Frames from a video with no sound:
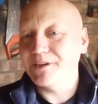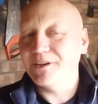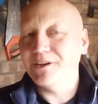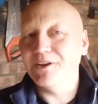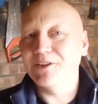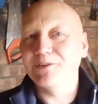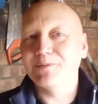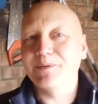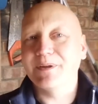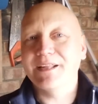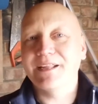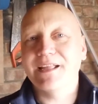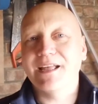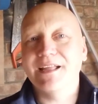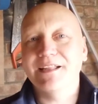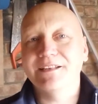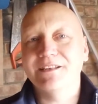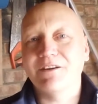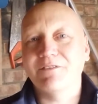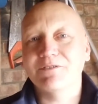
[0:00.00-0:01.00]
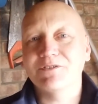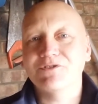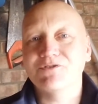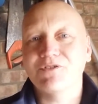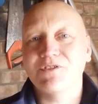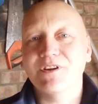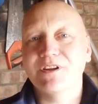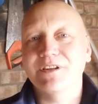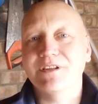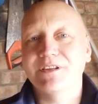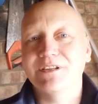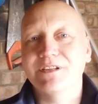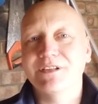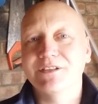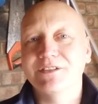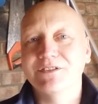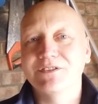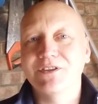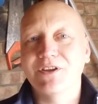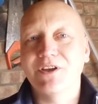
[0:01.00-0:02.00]
at the weekend I was trying to
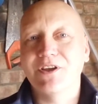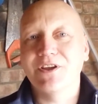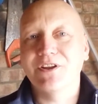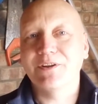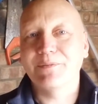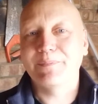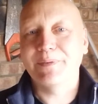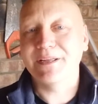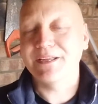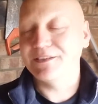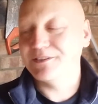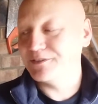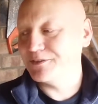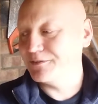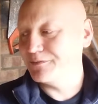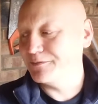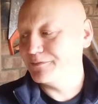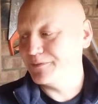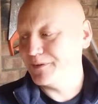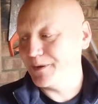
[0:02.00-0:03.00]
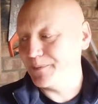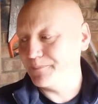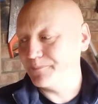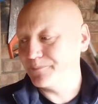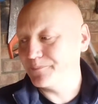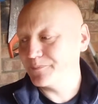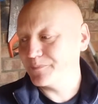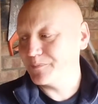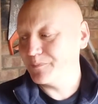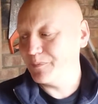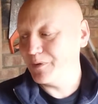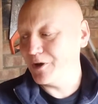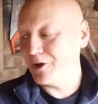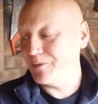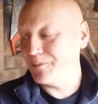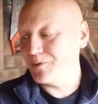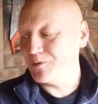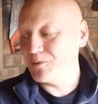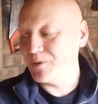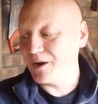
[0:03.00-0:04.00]
turn a piece of
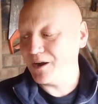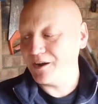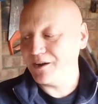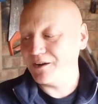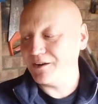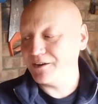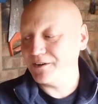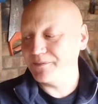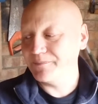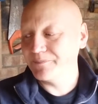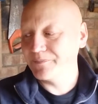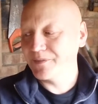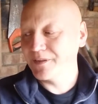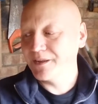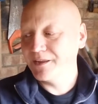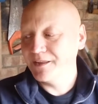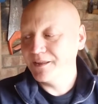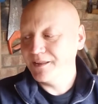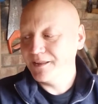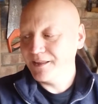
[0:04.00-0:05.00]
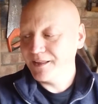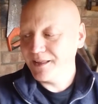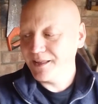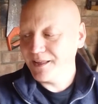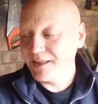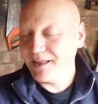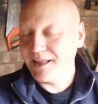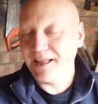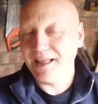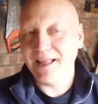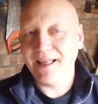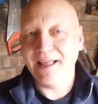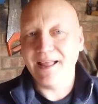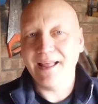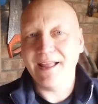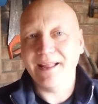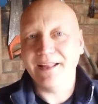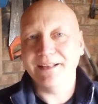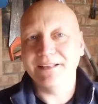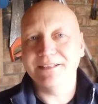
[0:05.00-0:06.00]
purple heart,
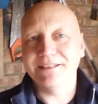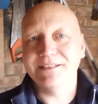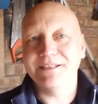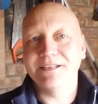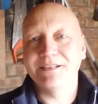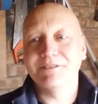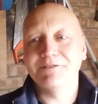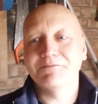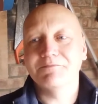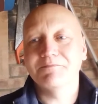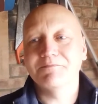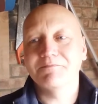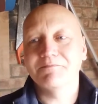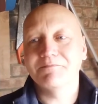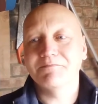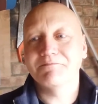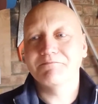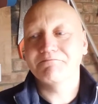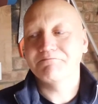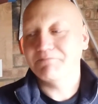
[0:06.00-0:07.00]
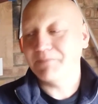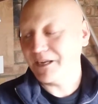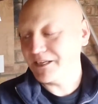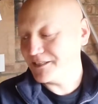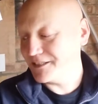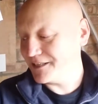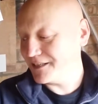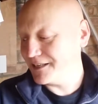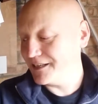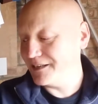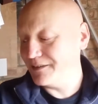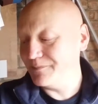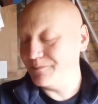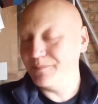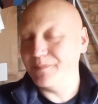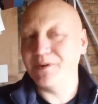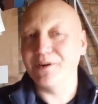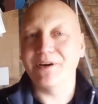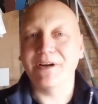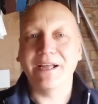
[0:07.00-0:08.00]
and basically
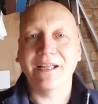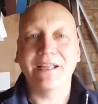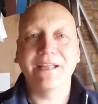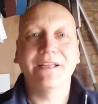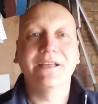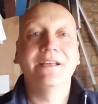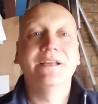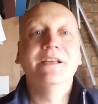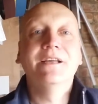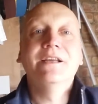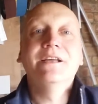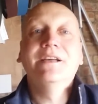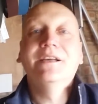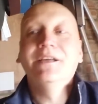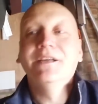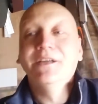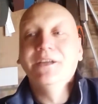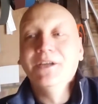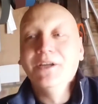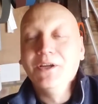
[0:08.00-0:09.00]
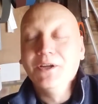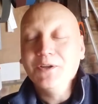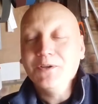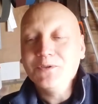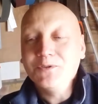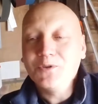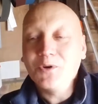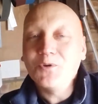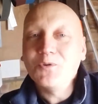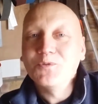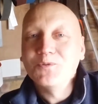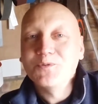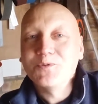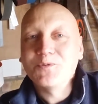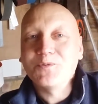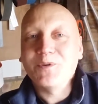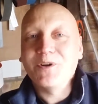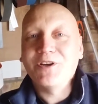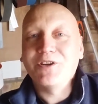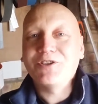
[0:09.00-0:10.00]
my
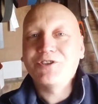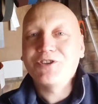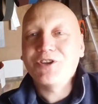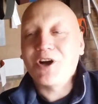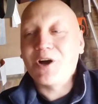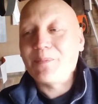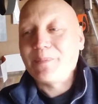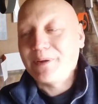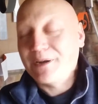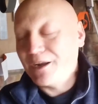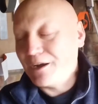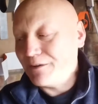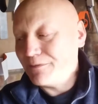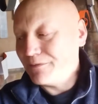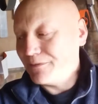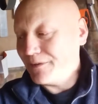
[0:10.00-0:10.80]
tools weren't sharp enough